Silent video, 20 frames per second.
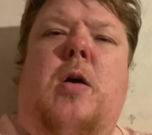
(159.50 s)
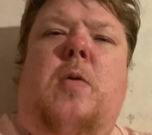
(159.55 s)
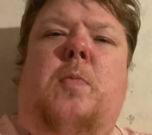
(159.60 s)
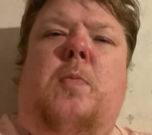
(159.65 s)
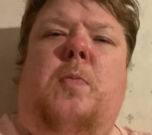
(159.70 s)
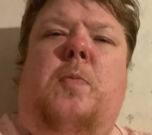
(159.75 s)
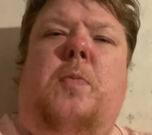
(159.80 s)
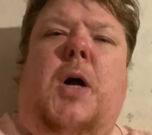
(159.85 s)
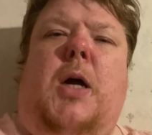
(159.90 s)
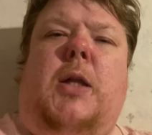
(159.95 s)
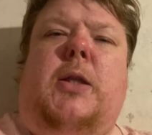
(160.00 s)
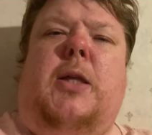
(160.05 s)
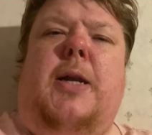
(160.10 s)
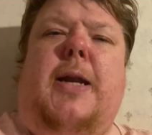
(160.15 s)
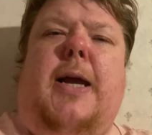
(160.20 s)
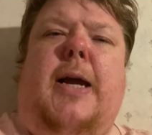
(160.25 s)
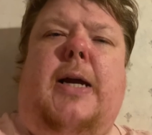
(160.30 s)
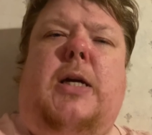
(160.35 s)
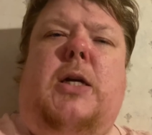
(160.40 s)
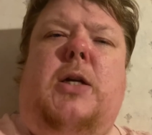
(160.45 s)
know how
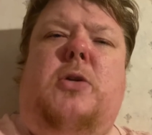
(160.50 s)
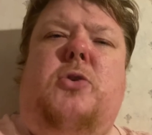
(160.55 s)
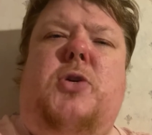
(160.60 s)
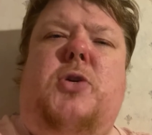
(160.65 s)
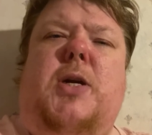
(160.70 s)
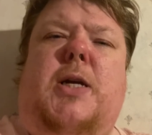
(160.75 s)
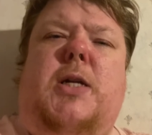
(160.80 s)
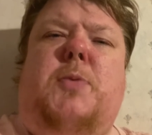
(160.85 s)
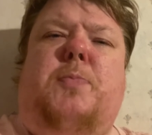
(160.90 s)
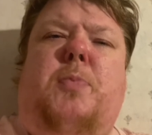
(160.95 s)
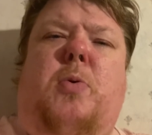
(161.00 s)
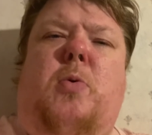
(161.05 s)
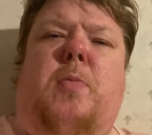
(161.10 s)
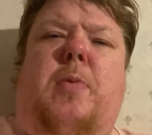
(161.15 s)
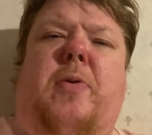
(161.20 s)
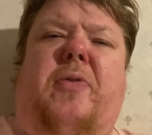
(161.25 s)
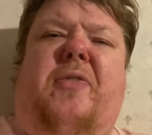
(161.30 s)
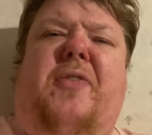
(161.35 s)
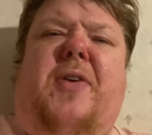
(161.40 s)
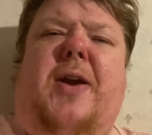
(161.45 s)
I'm going to transport
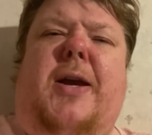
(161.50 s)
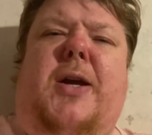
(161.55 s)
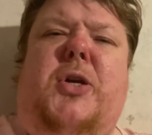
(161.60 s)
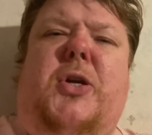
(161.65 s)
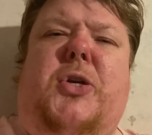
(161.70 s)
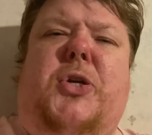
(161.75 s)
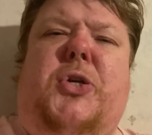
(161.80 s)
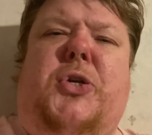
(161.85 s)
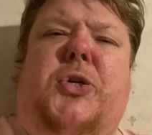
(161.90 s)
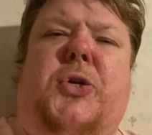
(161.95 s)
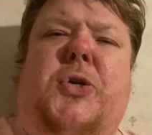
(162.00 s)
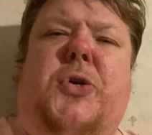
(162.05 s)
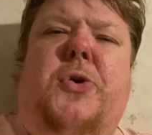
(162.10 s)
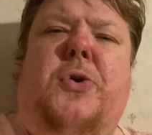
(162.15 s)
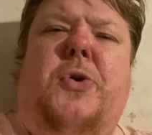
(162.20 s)
my fish.